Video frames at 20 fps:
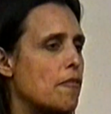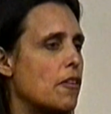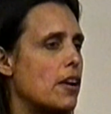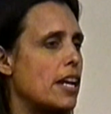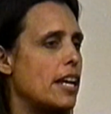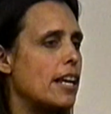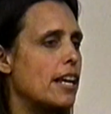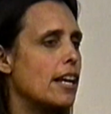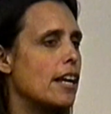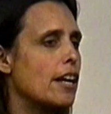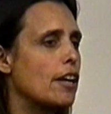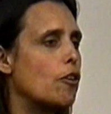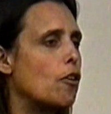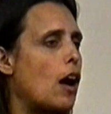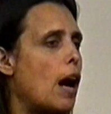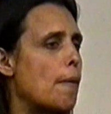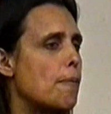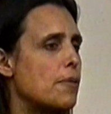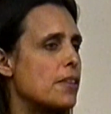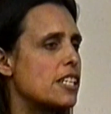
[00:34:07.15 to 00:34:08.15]
Every
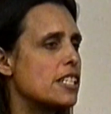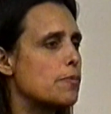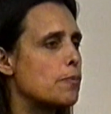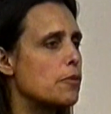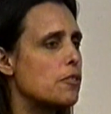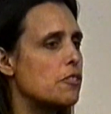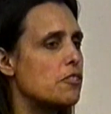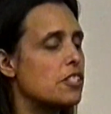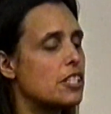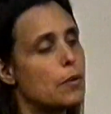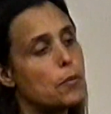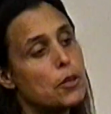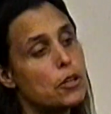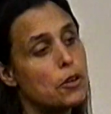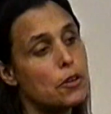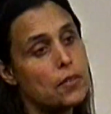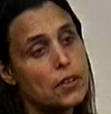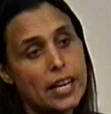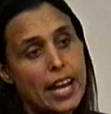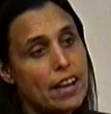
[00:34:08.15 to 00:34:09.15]
crop that is produced there,
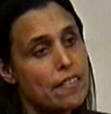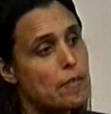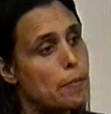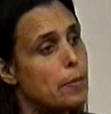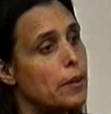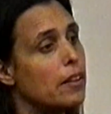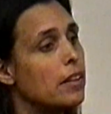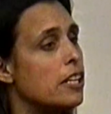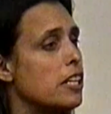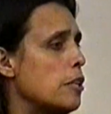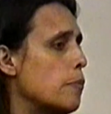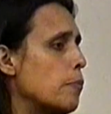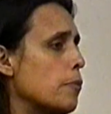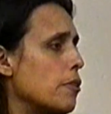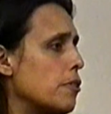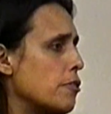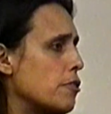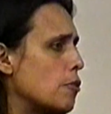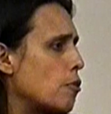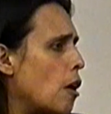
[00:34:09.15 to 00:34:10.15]
we don't even have ability to
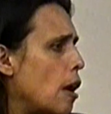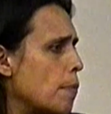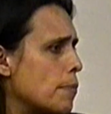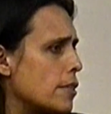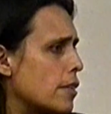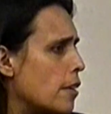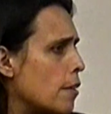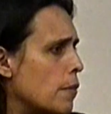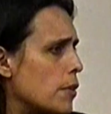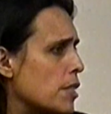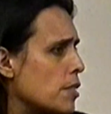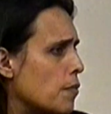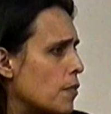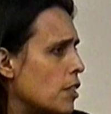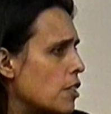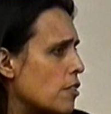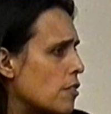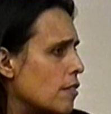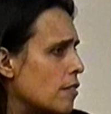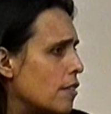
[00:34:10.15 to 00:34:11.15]
produce crops on our
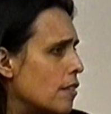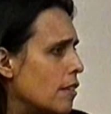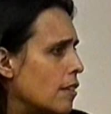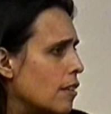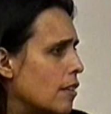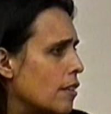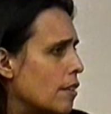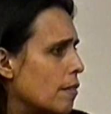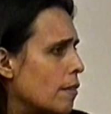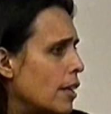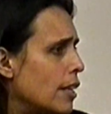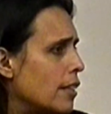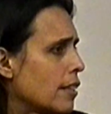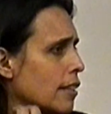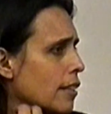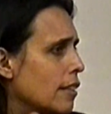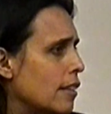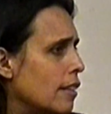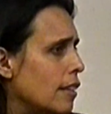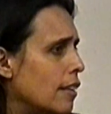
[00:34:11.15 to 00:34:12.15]
reservation,
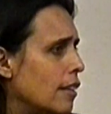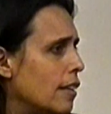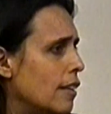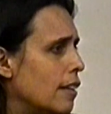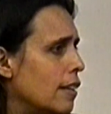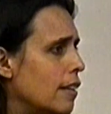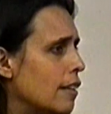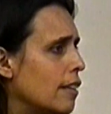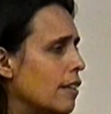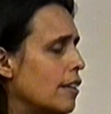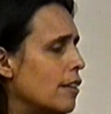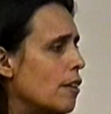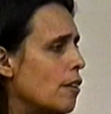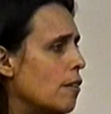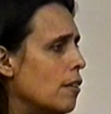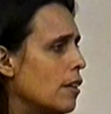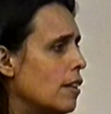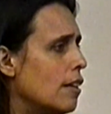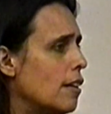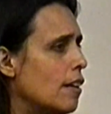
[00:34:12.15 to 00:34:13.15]
right? You
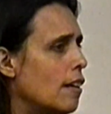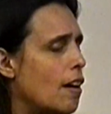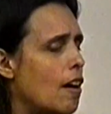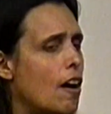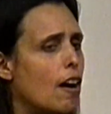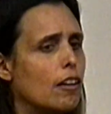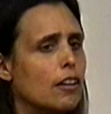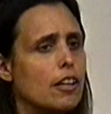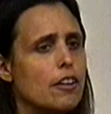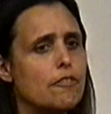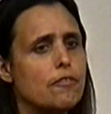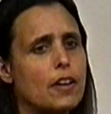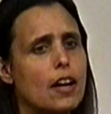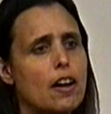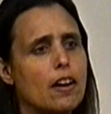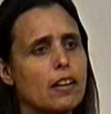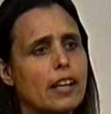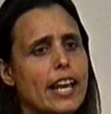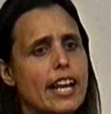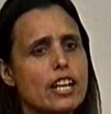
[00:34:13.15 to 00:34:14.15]
know, all
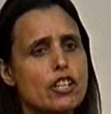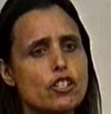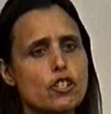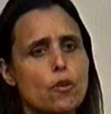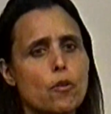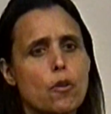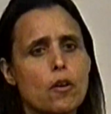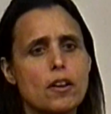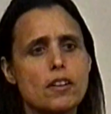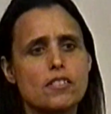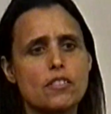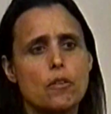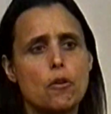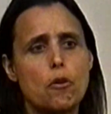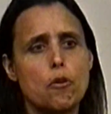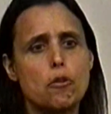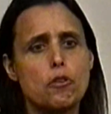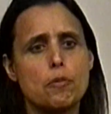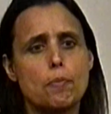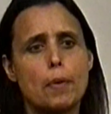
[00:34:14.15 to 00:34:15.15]
of our lake shore is
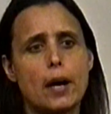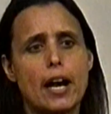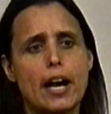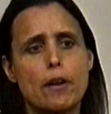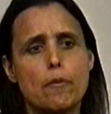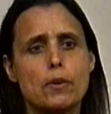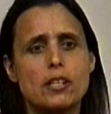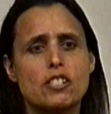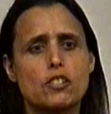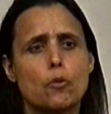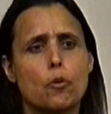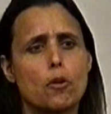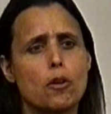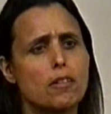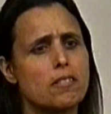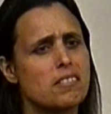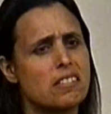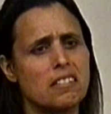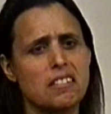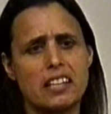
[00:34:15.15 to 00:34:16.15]
owned by
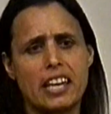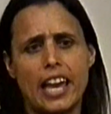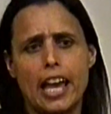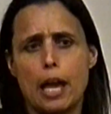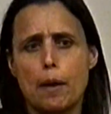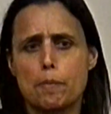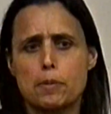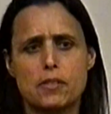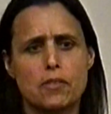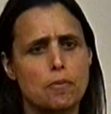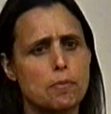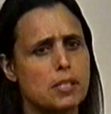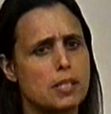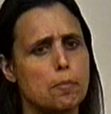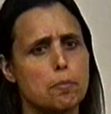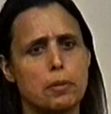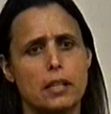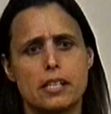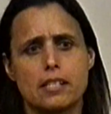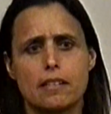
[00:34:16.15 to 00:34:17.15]
resorts and camps
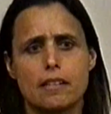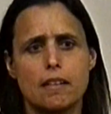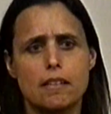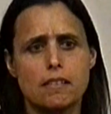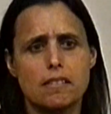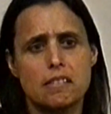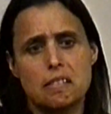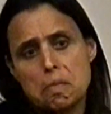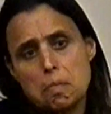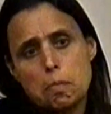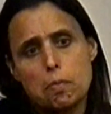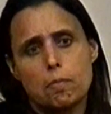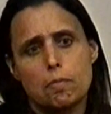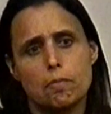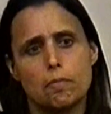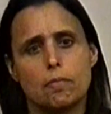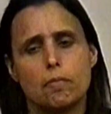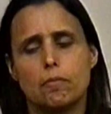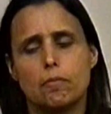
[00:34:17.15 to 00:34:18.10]
from someplace else.